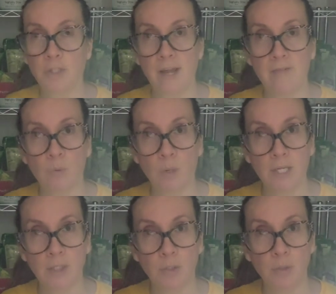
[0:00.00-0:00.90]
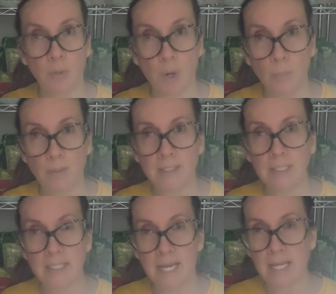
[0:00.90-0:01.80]
when you're making a
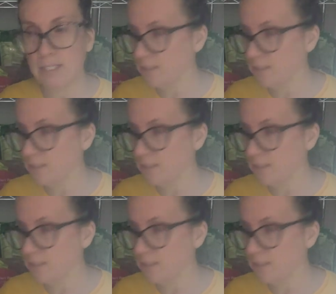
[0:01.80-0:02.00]
video and